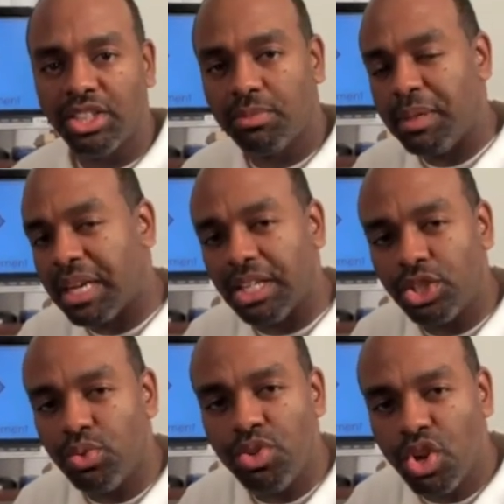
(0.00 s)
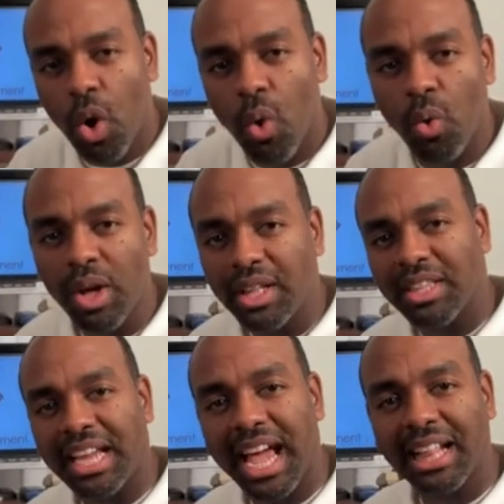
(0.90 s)
because you know
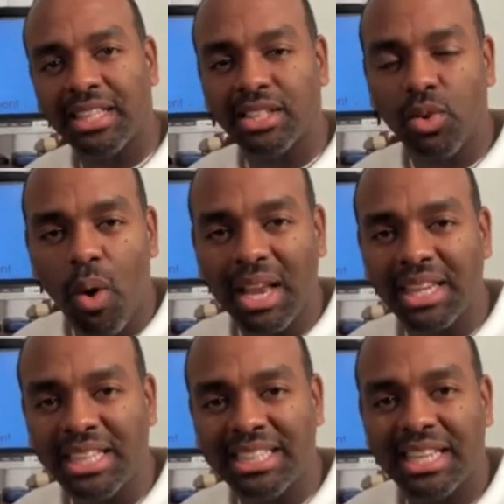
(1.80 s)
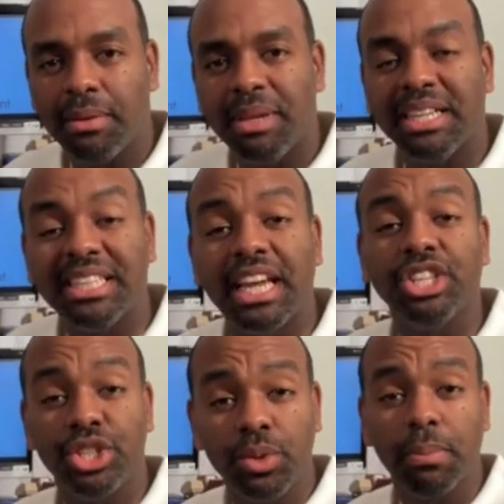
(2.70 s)
they got these qualities in them and it takes
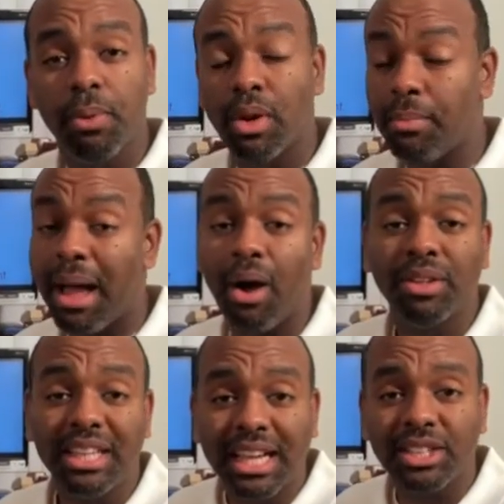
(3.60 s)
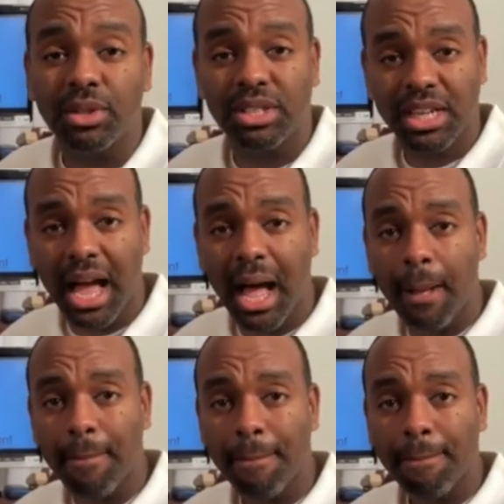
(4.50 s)
you to pull them out. That's your job.
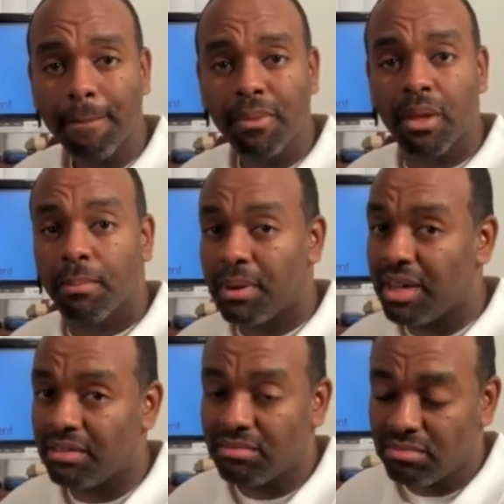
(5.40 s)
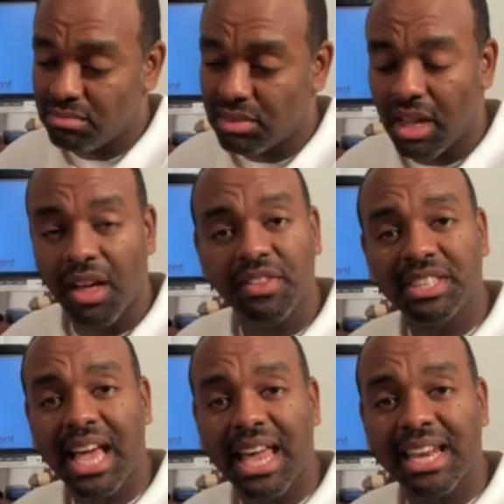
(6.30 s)
But the other
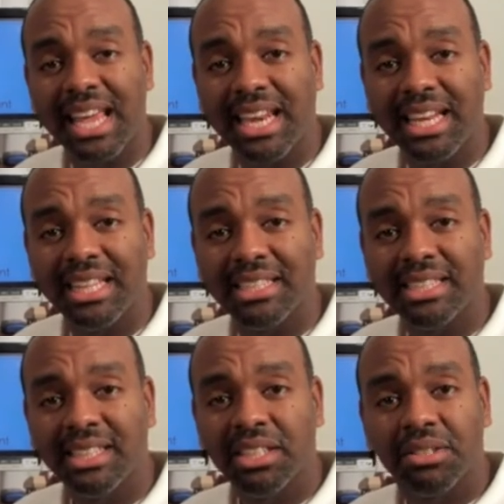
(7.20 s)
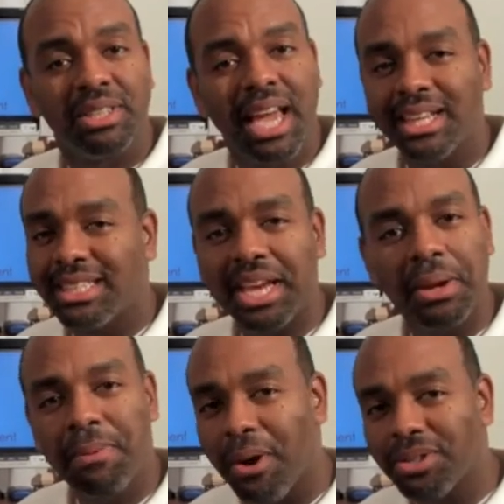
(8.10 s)
side of that is can't take it
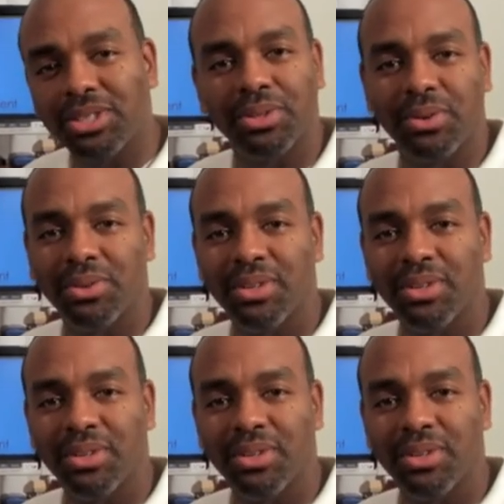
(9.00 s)
personal.